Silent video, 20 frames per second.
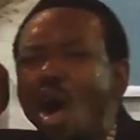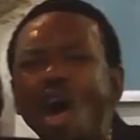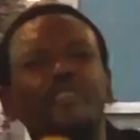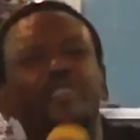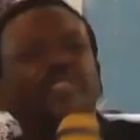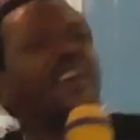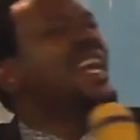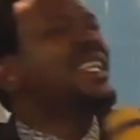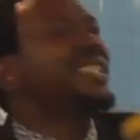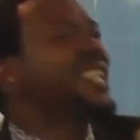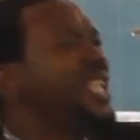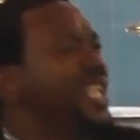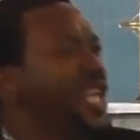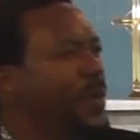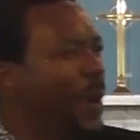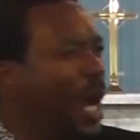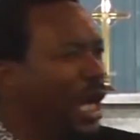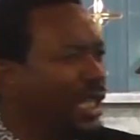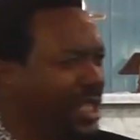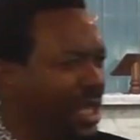offend
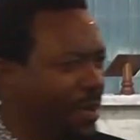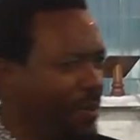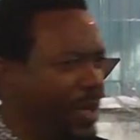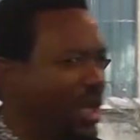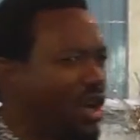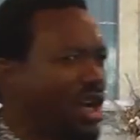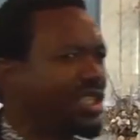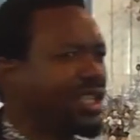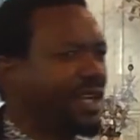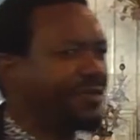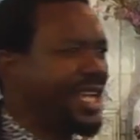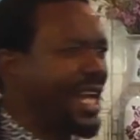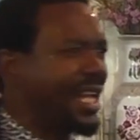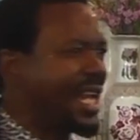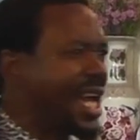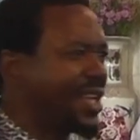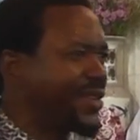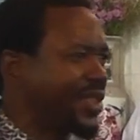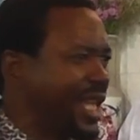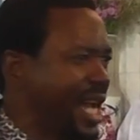anybody because of their
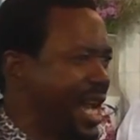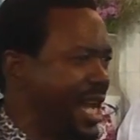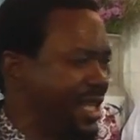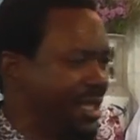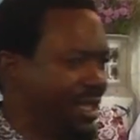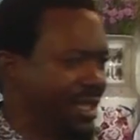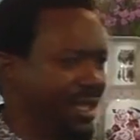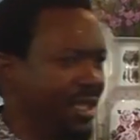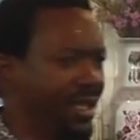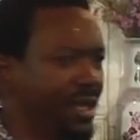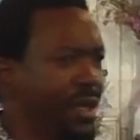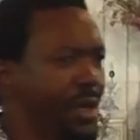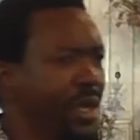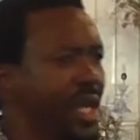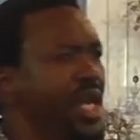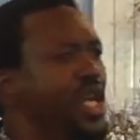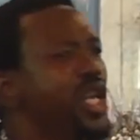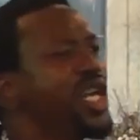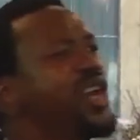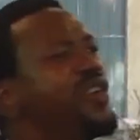lifestyles.
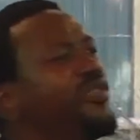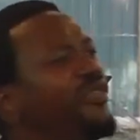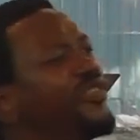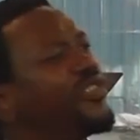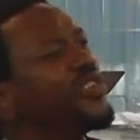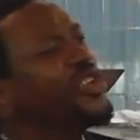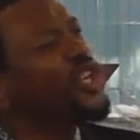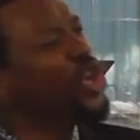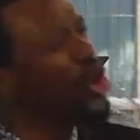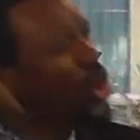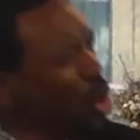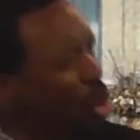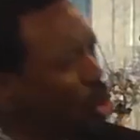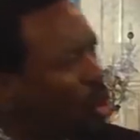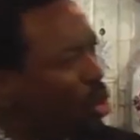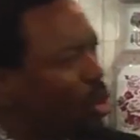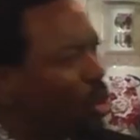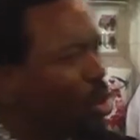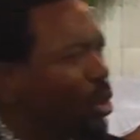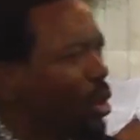If
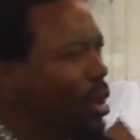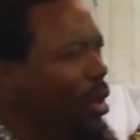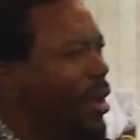you